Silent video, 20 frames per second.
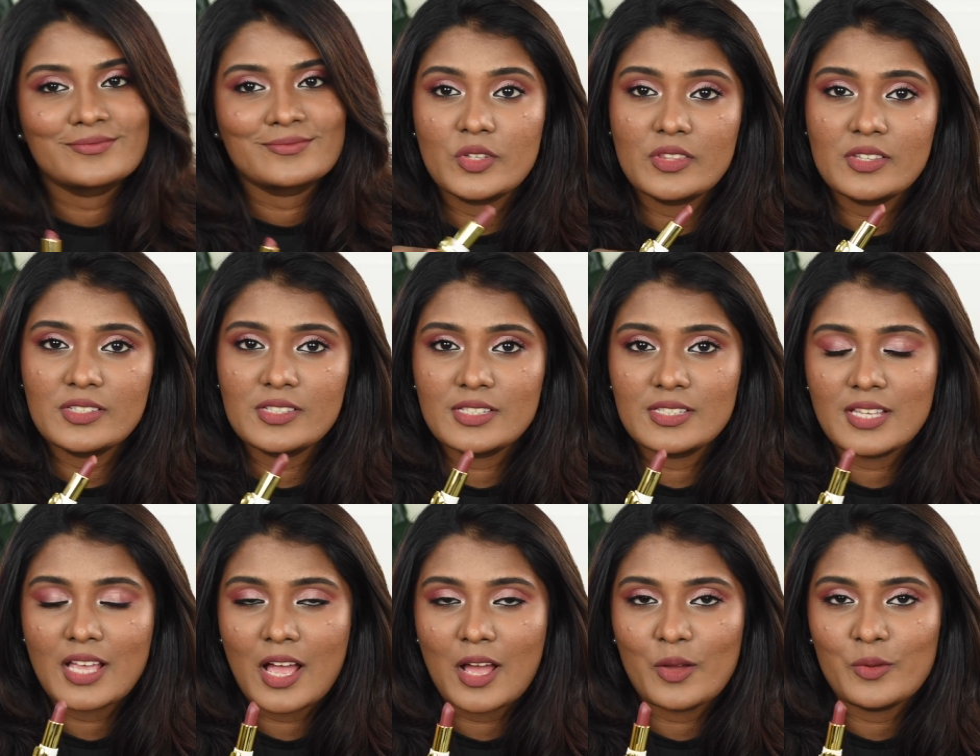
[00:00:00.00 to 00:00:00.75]
So this
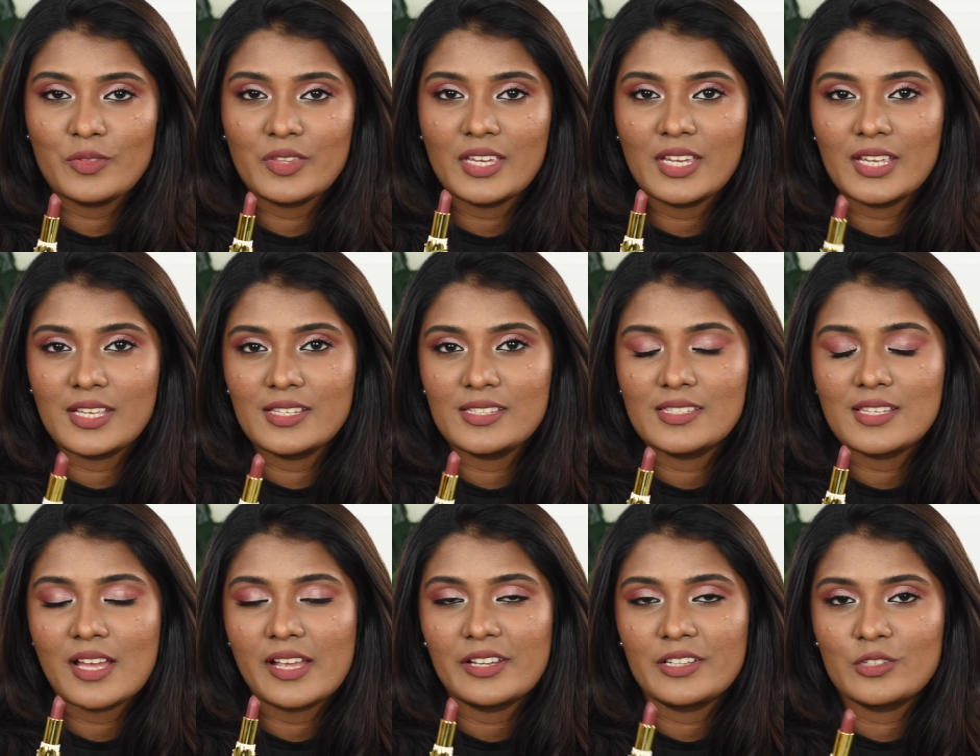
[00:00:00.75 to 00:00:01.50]
is how the
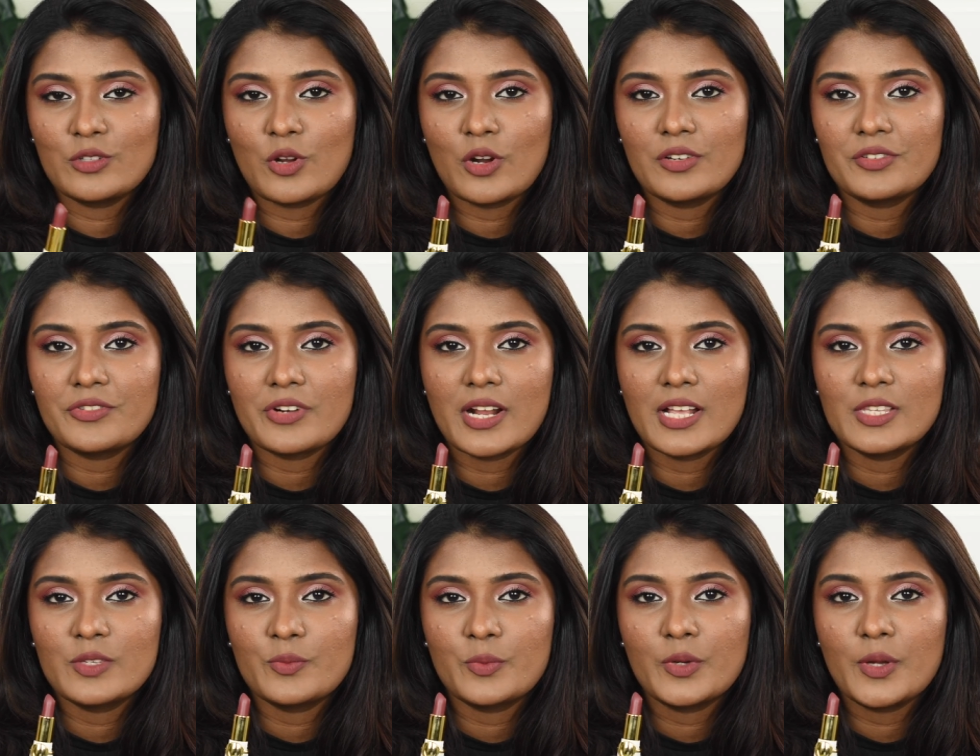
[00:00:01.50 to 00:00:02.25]
Insight
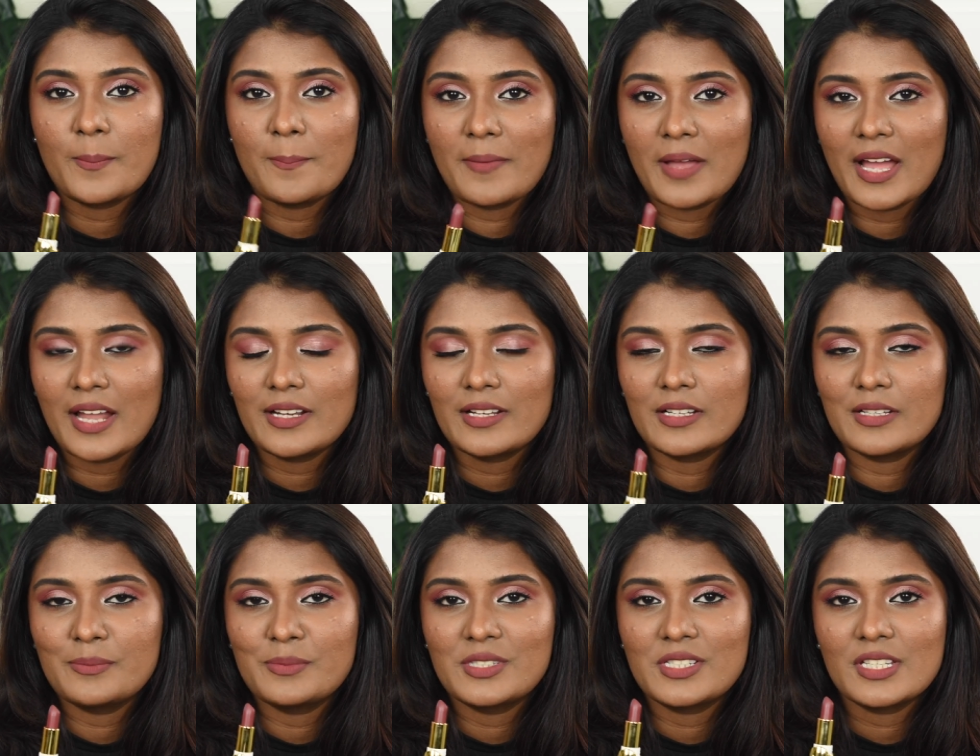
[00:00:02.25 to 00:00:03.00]
Non-Transfer Matte
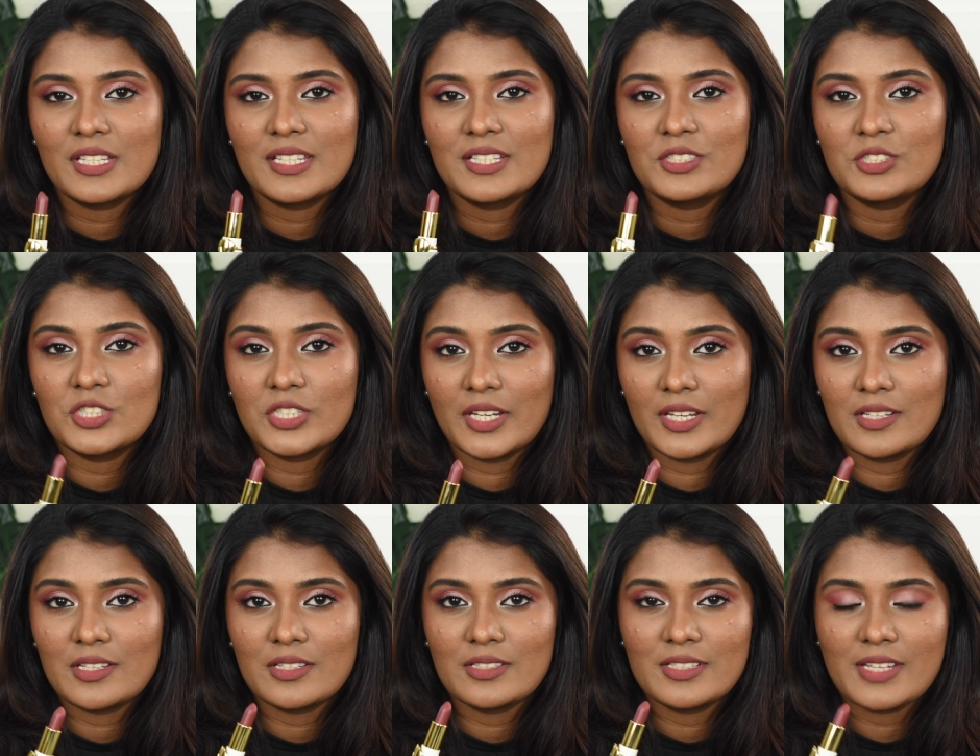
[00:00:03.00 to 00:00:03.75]
Lipstick in
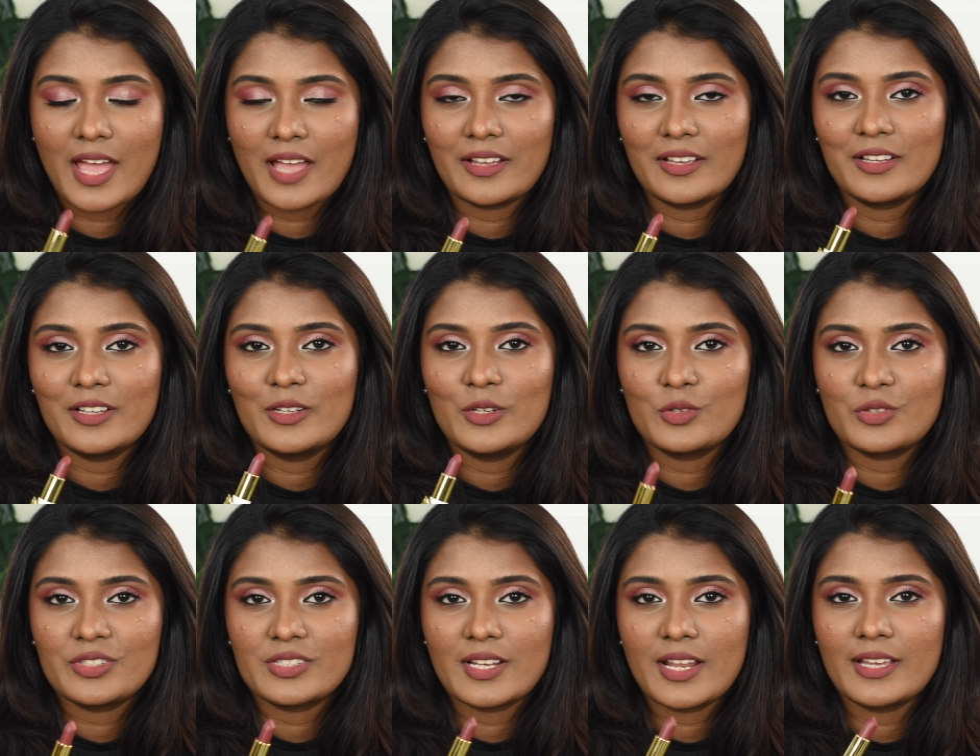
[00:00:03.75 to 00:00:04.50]
shade Dagger
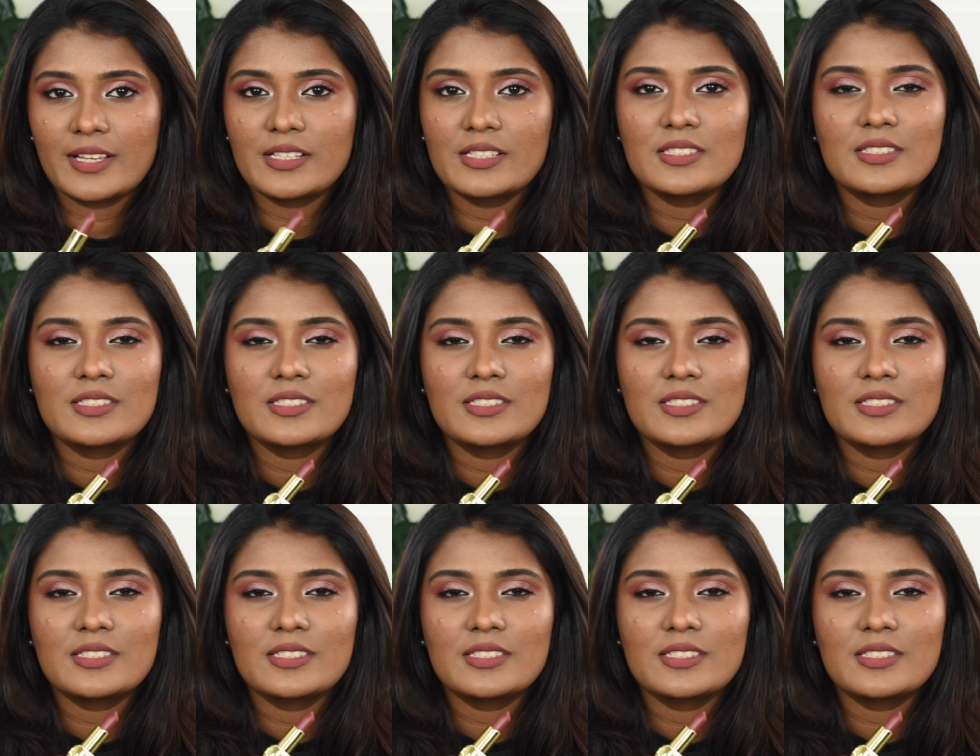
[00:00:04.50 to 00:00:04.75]
looks like.